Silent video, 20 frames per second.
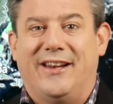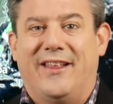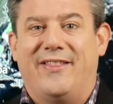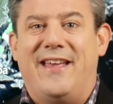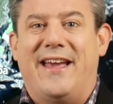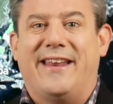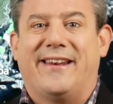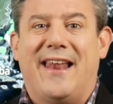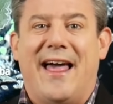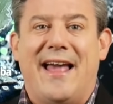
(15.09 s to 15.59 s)
in
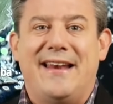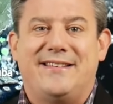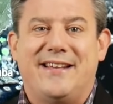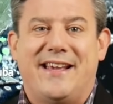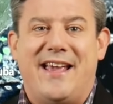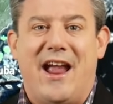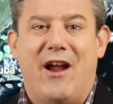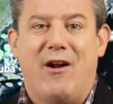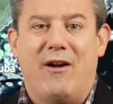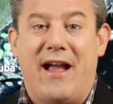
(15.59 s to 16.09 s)
the
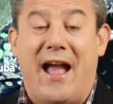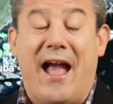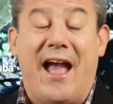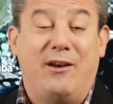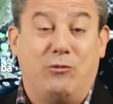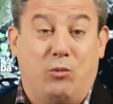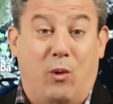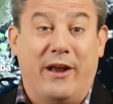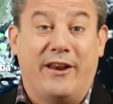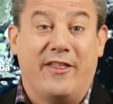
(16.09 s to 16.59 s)
Atlantic area
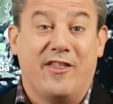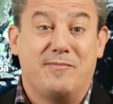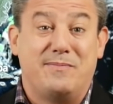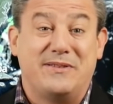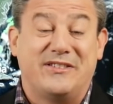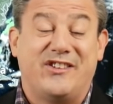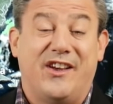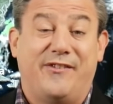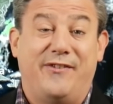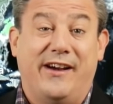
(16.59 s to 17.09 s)
and one in the
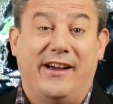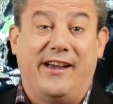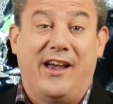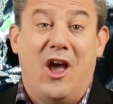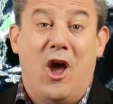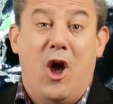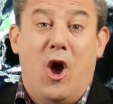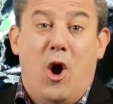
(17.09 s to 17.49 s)
Pacific.